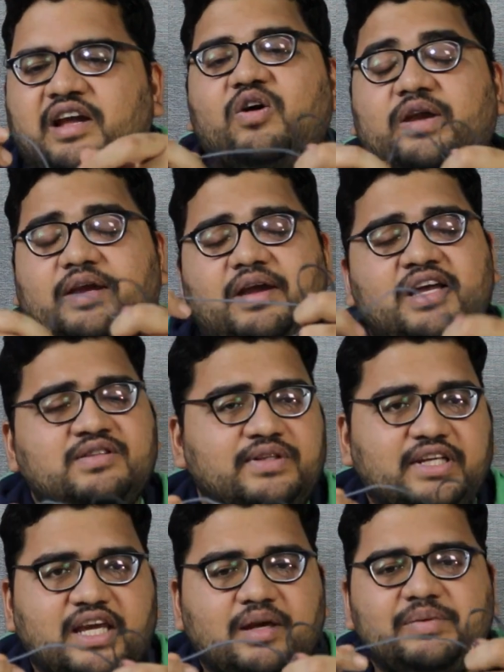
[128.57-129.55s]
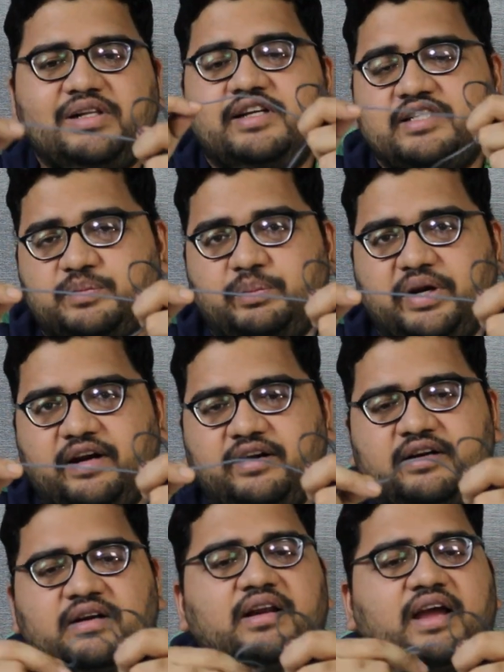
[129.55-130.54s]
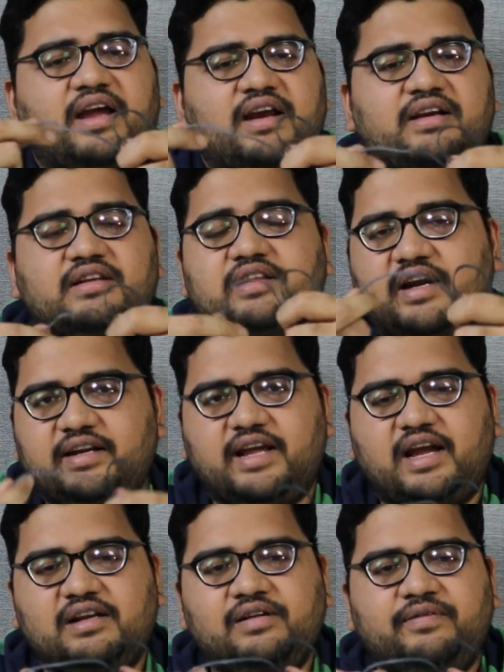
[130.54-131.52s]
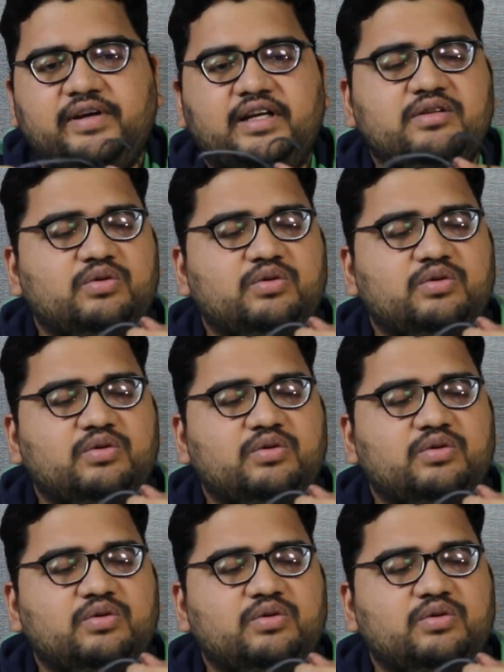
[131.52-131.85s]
Okay, as for the cable, it's braided and they're tangle free,